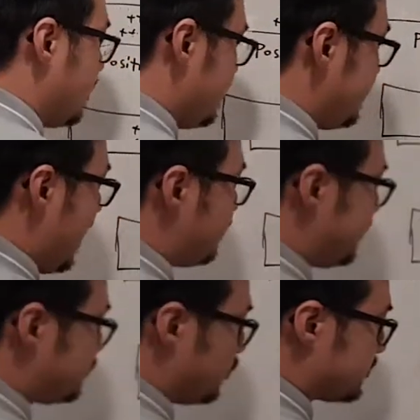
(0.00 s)
Now
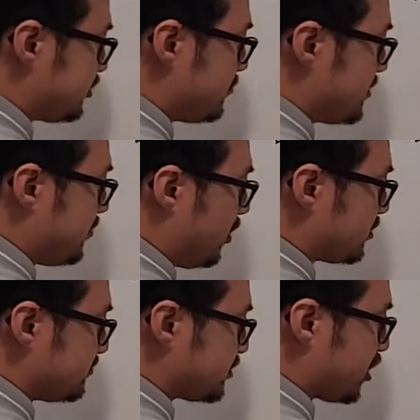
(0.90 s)
this will still be
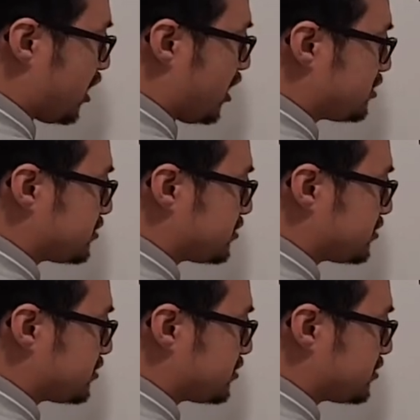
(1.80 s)
positive charge.